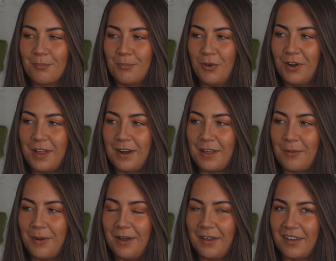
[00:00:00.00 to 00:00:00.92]
But
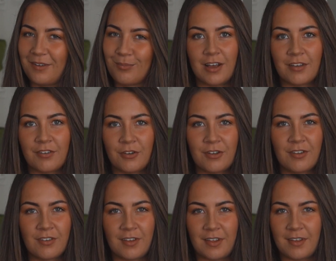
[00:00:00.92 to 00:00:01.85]
anyway, as you
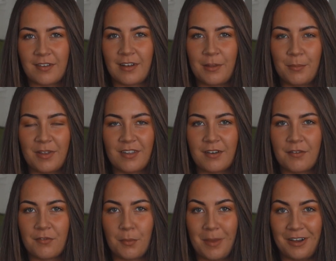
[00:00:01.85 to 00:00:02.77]
can see, there's limited
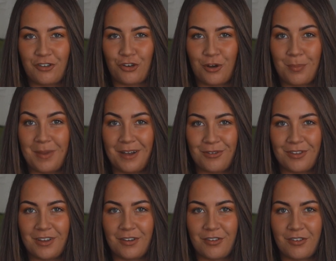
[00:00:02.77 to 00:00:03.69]
information about
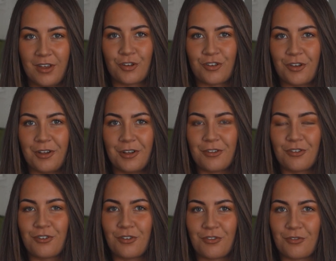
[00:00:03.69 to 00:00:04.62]
this.
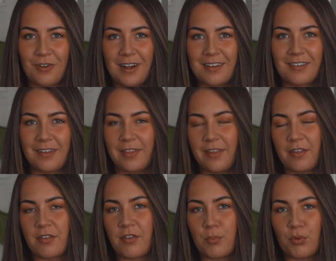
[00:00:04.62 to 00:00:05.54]
Science doesn't really see
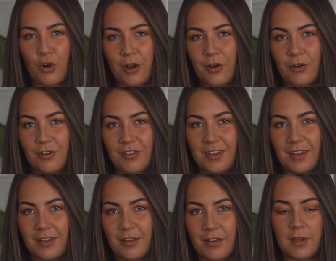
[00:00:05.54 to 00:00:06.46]
this as a
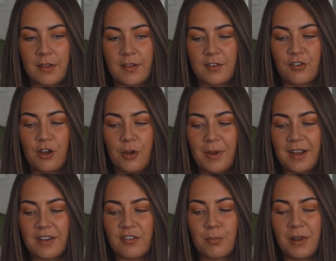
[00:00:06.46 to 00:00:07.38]
priority, and there's no
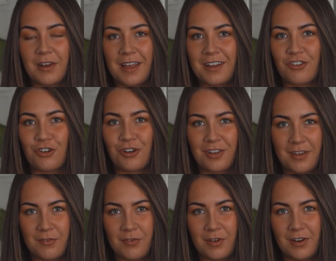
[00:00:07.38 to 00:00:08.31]
explanation
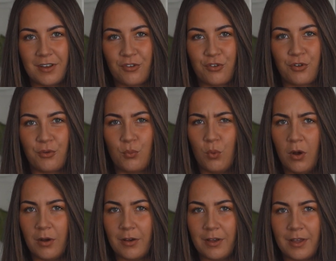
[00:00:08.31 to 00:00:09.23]
given as to
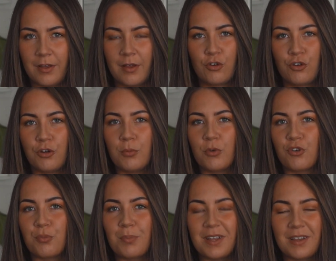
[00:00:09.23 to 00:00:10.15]
why too
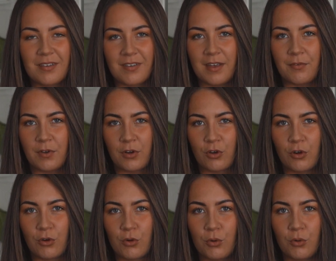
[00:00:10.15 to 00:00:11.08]
much B7
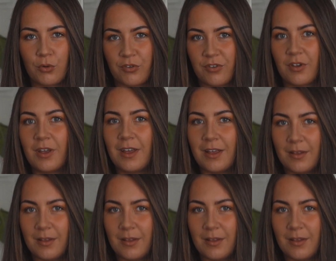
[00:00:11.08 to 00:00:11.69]
can cause